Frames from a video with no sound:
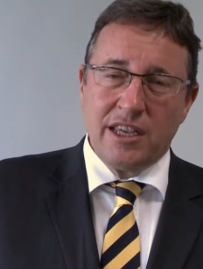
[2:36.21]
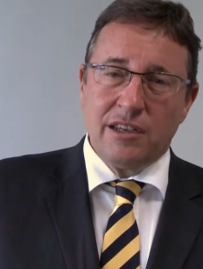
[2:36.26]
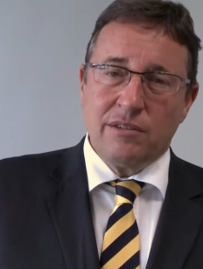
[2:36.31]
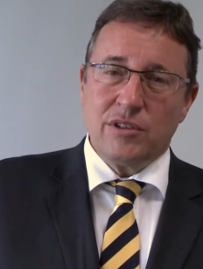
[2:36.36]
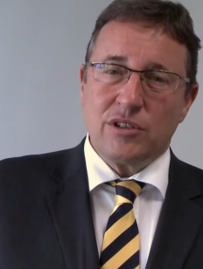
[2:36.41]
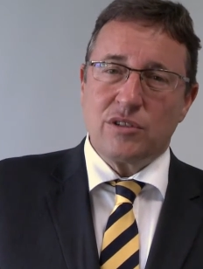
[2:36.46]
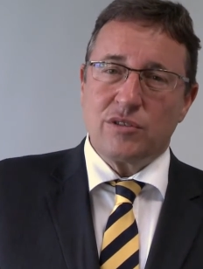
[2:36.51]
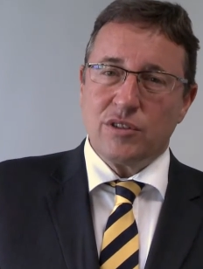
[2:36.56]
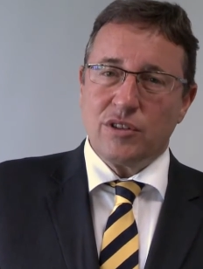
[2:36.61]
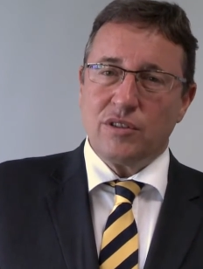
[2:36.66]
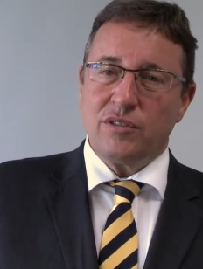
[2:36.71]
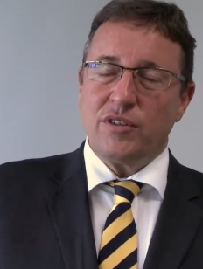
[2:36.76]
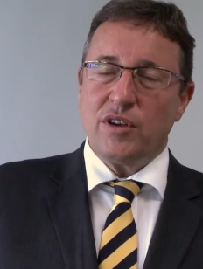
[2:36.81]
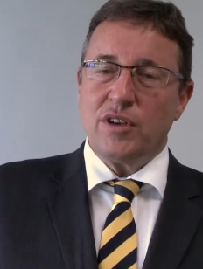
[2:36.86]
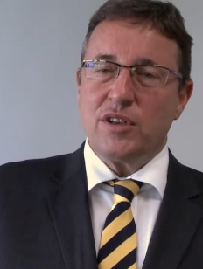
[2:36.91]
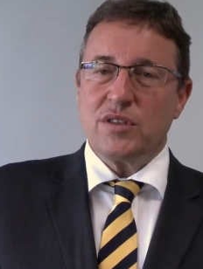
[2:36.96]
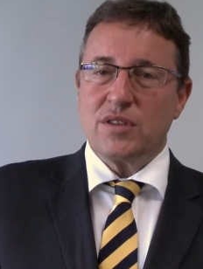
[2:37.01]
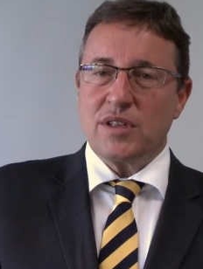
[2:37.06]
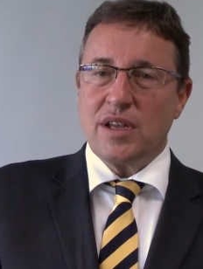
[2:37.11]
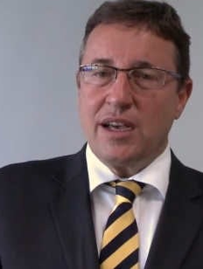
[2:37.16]
which for the
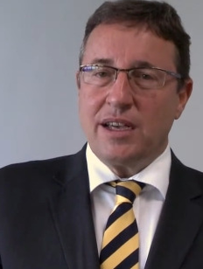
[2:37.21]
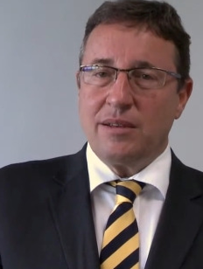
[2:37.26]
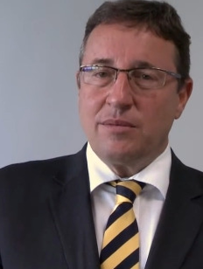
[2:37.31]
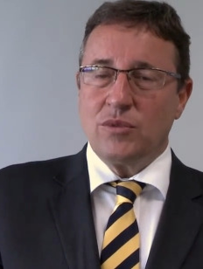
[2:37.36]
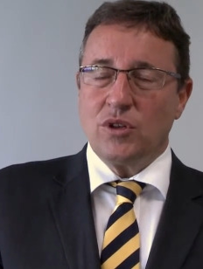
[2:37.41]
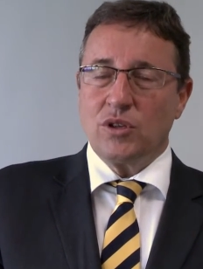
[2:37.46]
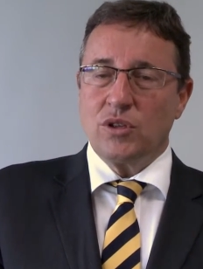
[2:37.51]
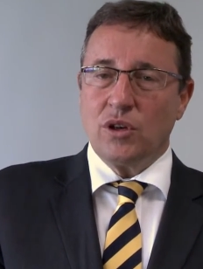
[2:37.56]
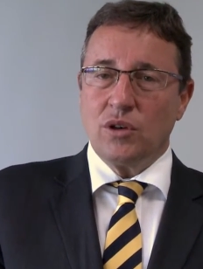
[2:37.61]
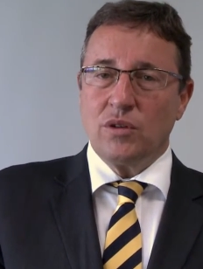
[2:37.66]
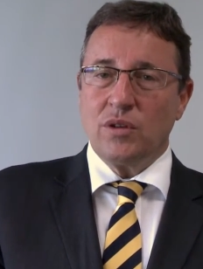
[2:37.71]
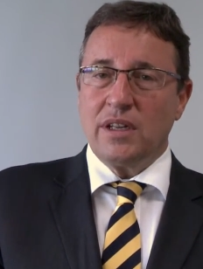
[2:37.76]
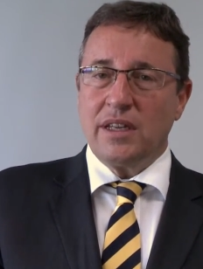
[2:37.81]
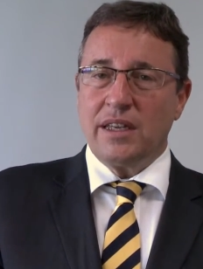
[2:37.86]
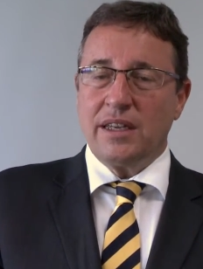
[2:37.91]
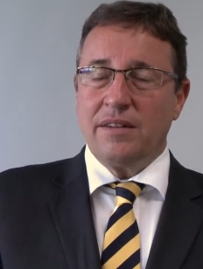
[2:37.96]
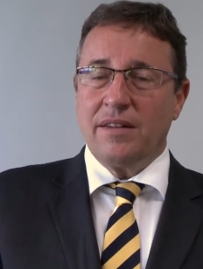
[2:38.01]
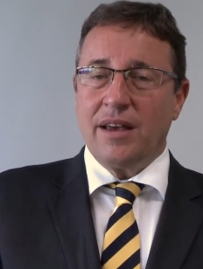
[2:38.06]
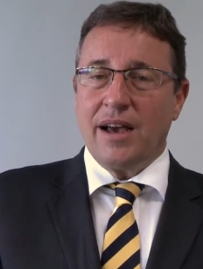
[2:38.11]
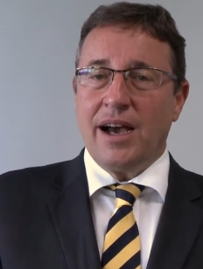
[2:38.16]
first time not
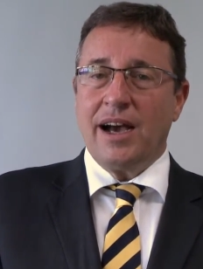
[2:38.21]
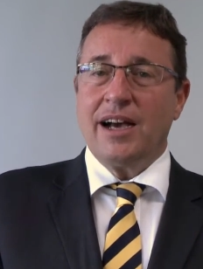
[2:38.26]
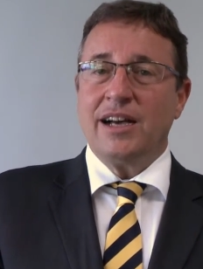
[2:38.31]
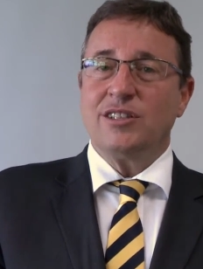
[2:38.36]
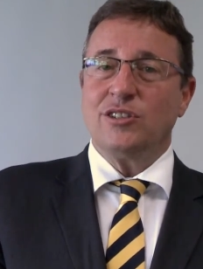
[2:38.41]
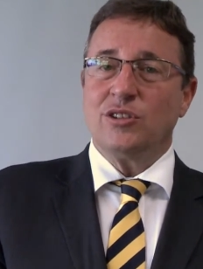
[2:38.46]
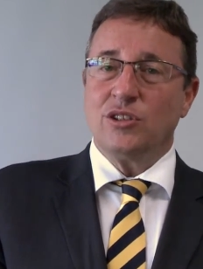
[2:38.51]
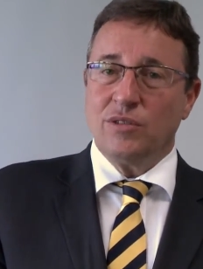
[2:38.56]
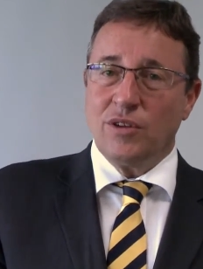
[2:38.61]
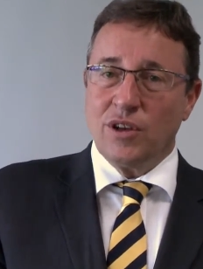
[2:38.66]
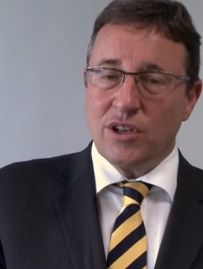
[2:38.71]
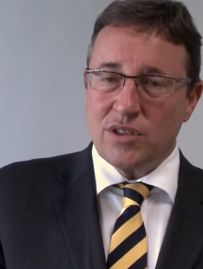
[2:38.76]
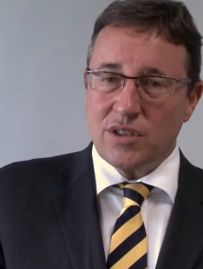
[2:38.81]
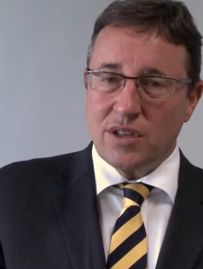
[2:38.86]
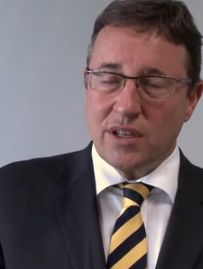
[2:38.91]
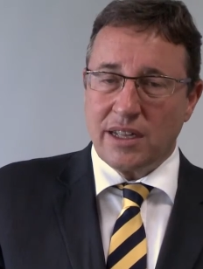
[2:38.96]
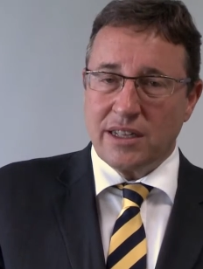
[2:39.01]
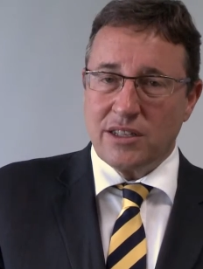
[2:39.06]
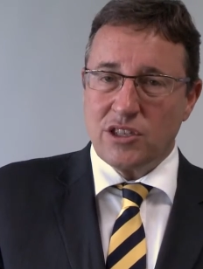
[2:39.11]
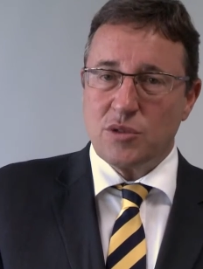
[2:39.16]
only are
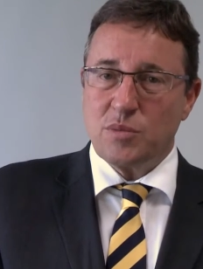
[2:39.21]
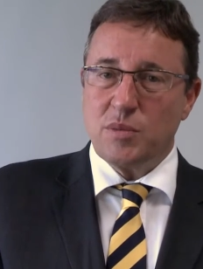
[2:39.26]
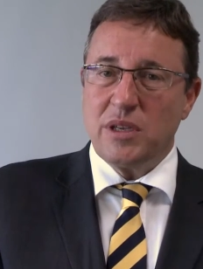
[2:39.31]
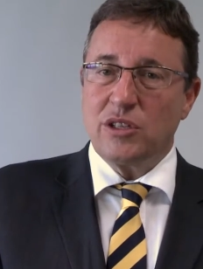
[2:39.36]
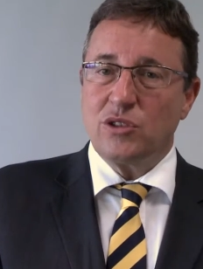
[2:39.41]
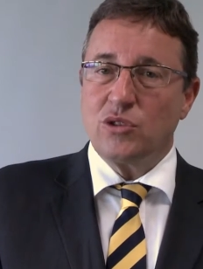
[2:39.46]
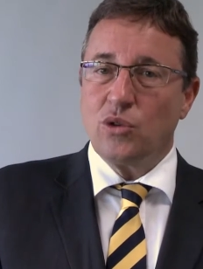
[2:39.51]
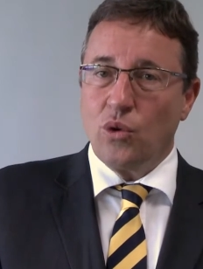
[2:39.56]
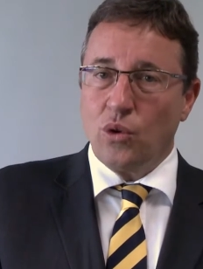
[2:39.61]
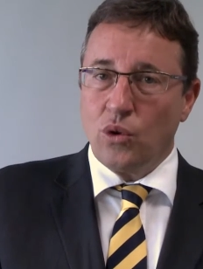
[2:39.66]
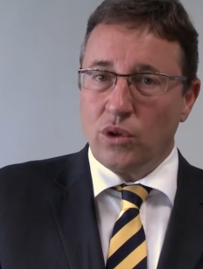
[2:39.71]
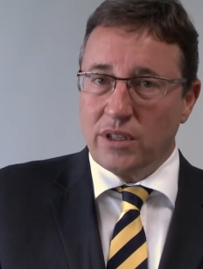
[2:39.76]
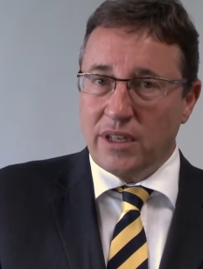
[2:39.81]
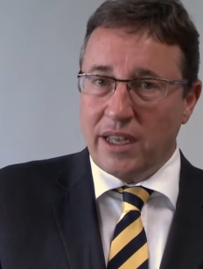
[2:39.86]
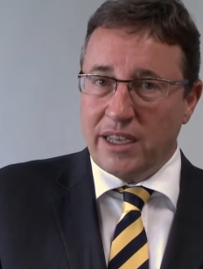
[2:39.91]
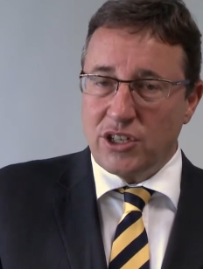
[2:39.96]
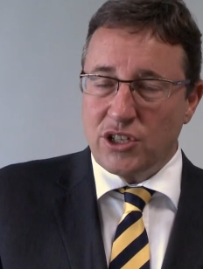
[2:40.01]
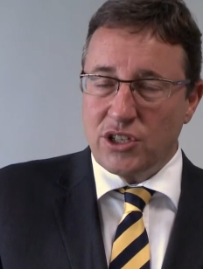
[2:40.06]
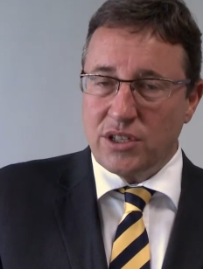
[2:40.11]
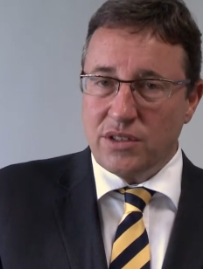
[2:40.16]
universal and speak to all
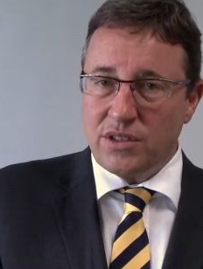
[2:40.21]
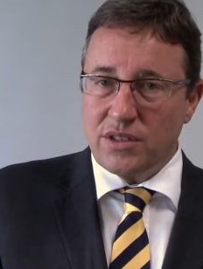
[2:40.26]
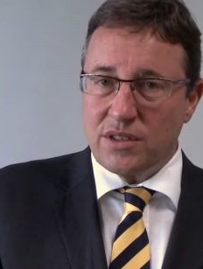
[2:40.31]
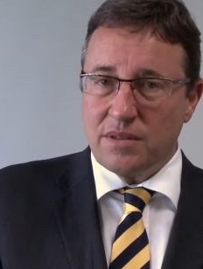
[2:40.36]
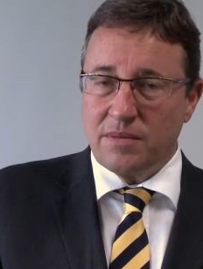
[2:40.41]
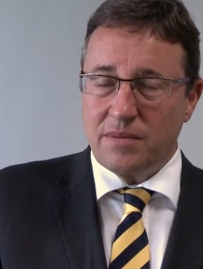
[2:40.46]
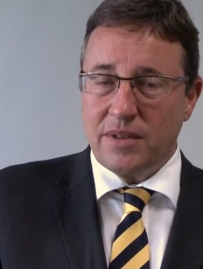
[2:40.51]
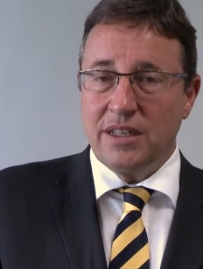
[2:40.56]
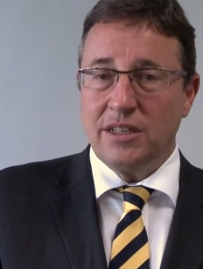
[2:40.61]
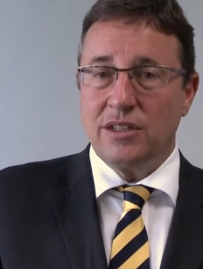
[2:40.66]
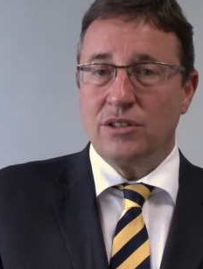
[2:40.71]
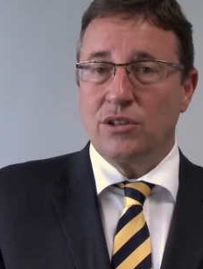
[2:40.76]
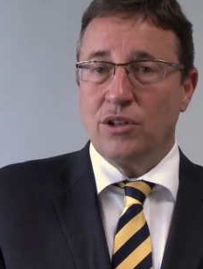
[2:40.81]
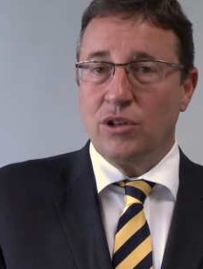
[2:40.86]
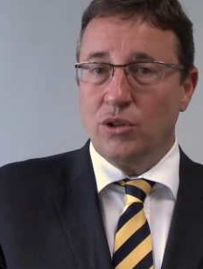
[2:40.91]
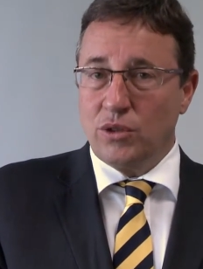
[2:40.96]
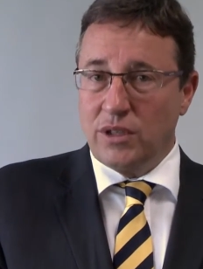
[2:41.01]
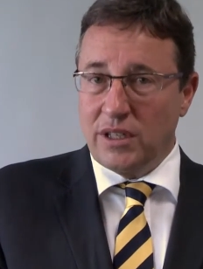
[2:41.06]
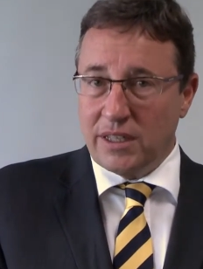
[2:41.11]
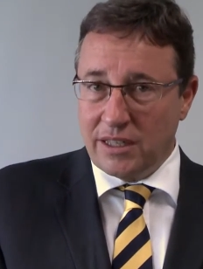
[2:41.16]
nations,
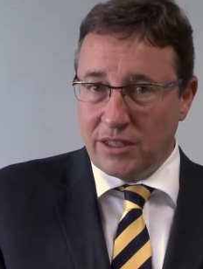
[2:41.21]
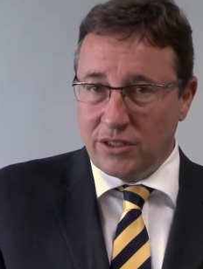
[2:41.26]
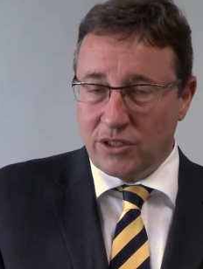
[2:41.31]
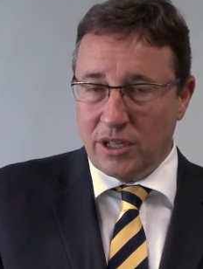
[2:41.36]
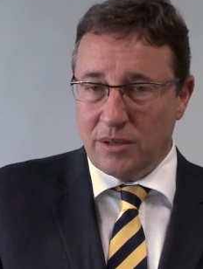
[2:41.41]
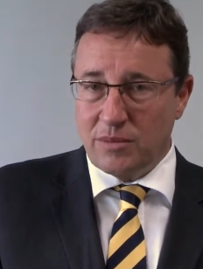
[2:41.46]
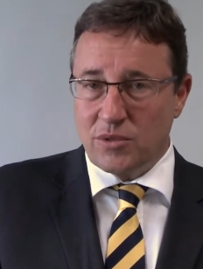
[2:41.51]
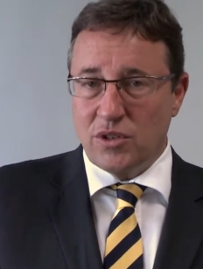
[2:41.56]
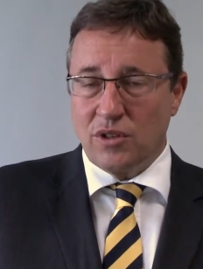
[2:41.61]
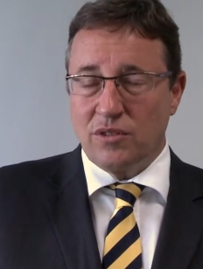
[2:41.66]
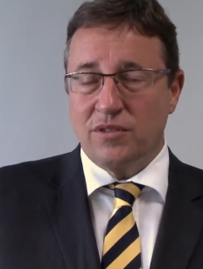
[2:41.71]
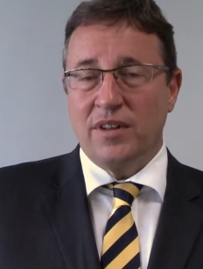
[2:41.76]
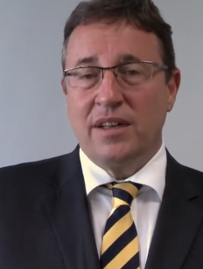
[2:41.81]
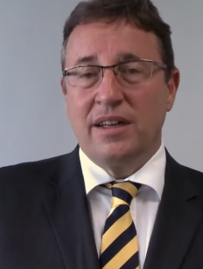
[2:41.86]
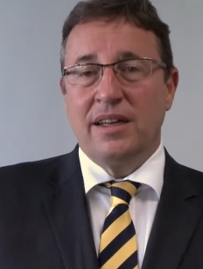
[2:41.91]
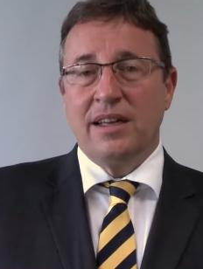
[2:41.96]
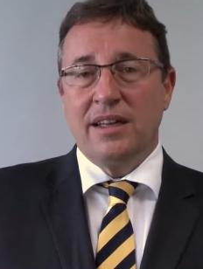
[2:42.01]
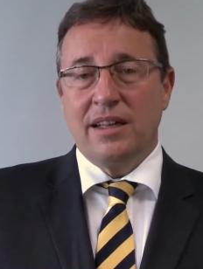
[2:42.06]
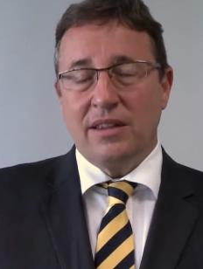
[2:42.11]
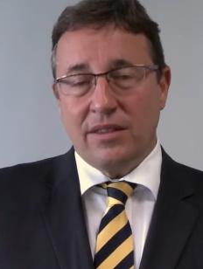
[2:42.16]
including in terms of
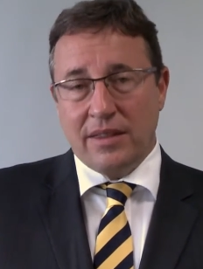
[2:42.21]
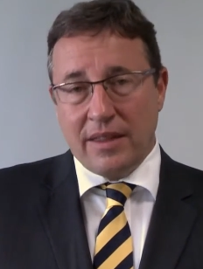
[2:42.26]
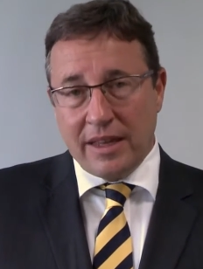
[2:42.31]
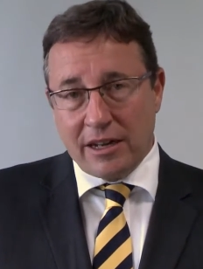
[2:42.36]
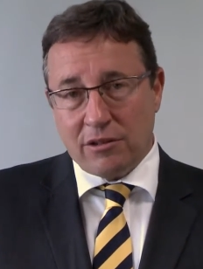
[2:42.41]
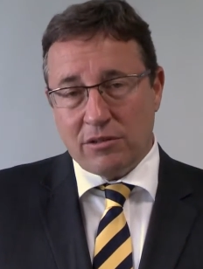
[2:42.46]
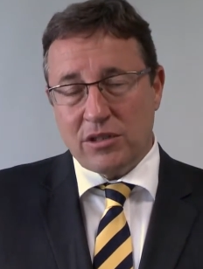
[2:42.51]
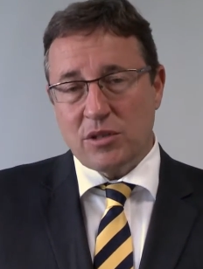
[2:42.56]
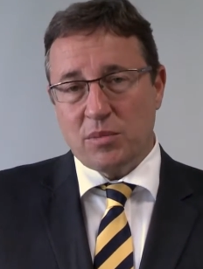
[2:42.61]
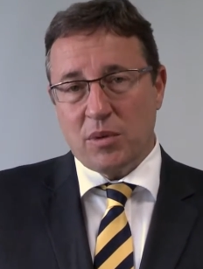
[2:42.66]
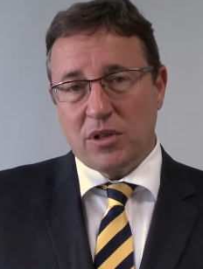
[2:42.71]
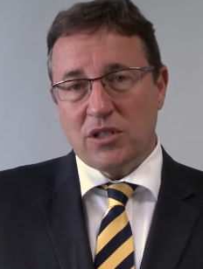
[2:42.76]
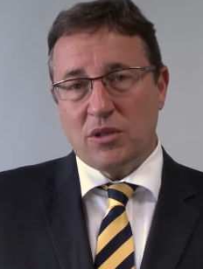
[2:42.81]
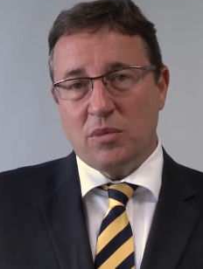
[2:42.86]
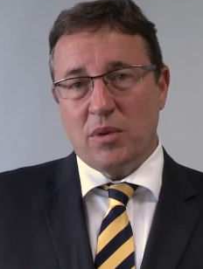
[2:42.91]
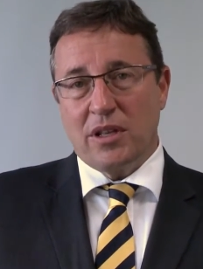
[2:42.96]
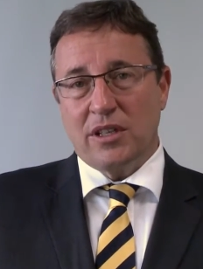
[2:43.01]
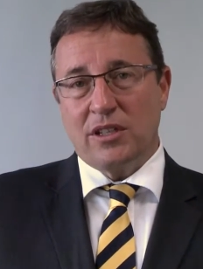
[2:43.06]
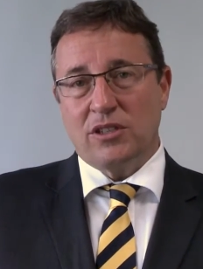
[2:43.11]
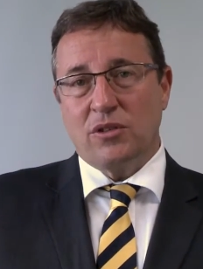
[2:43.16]
their
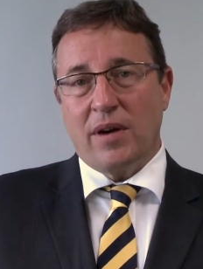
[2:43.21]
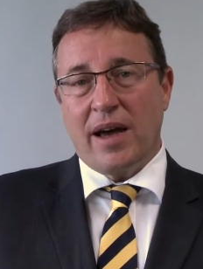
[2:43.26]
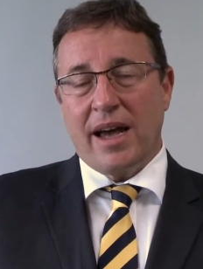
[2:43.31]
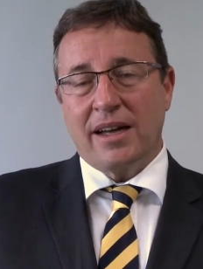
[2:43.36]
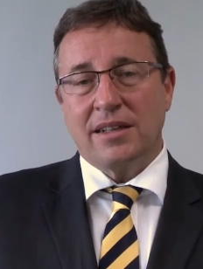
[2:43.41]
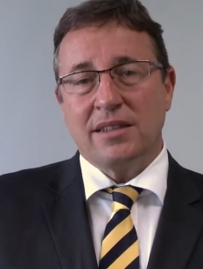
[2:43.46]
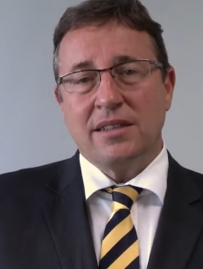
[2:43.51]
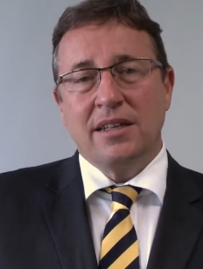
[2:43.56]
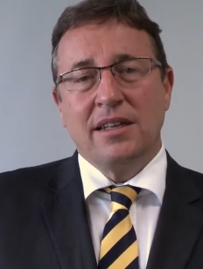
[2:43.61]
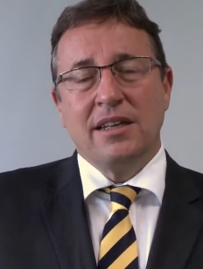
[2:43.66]
responsibility to act,